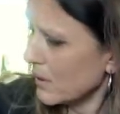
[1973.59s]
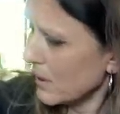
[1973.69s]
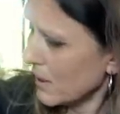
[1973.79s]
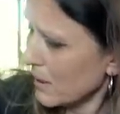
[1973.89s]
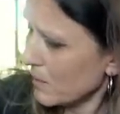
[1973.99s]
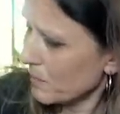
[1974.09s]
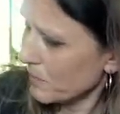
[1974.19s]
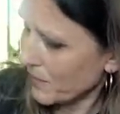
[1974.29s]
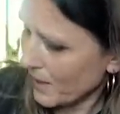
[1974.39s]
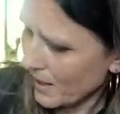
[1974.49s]

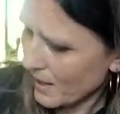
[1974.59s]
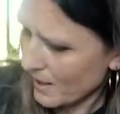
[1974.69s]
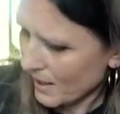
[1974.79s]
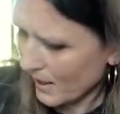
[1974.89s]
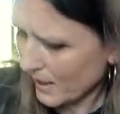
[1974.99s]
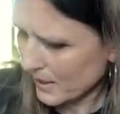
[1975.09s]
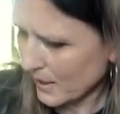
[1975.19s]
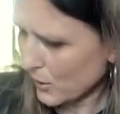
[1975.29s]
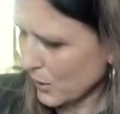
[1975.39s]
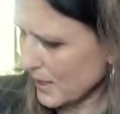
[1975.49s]
Can't
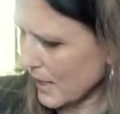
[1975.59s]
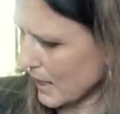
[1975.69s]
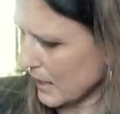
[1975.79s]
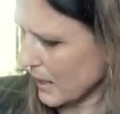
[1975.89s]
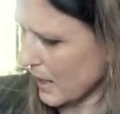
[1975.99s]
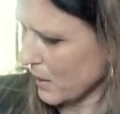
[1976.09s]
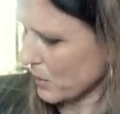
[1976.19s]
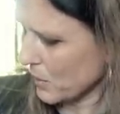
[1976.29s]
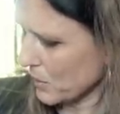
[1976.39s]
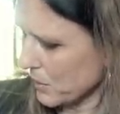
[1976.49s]
tell you exactly how
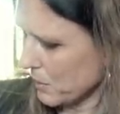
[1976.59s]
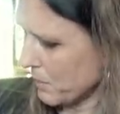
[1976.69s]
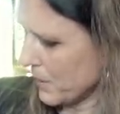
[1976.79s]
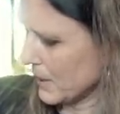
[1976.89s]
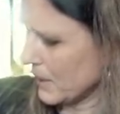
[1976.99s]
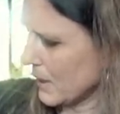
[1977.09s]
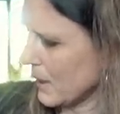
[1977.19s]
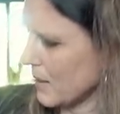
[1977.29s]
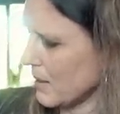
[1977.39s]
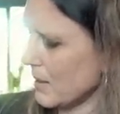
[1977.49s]
old, but
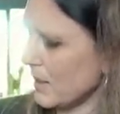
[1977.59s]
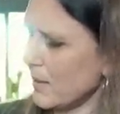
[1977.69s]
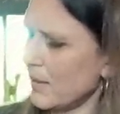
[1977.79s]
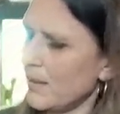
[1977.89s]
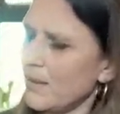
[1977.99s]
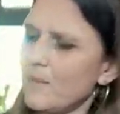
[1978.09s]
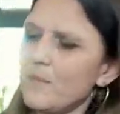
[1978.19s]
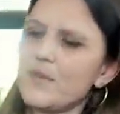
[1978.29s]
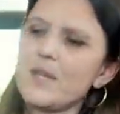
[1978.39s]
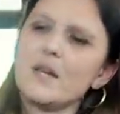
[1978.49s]

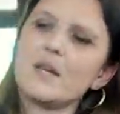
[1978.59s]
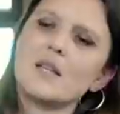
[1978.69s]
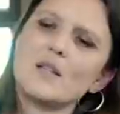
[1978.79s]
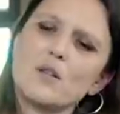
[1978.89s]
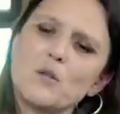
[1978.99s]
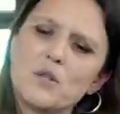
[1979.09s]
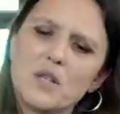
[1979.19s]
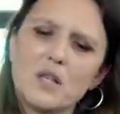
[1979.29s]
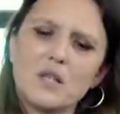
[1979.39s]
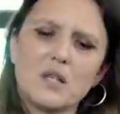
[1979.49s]
yeah, he's
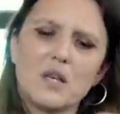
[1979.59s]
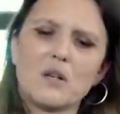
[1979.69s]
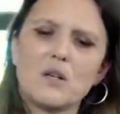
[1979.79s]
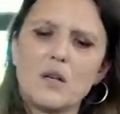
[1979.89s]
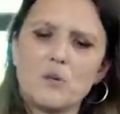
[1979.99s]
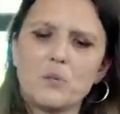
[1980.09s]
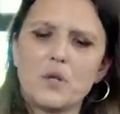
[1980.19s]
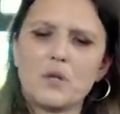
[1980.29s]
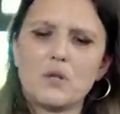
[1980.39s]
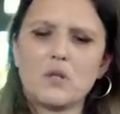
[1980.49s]
losing his hair now
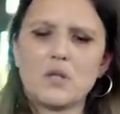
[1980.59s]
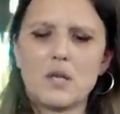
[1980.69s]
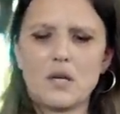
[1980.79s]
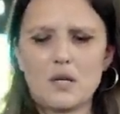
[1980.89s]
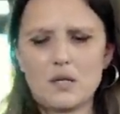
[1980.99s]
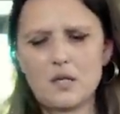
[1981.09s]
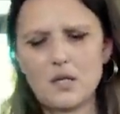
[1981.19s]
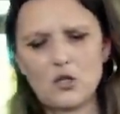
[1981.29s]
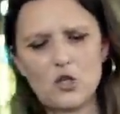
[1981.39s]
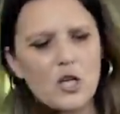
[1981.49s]
because
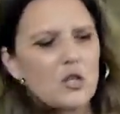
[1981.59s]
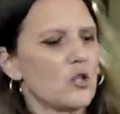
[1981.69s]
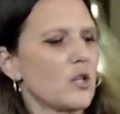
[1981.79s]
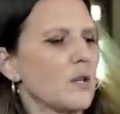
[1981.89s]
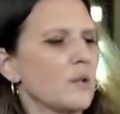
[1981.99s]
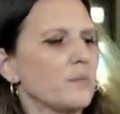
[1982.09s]
they're changing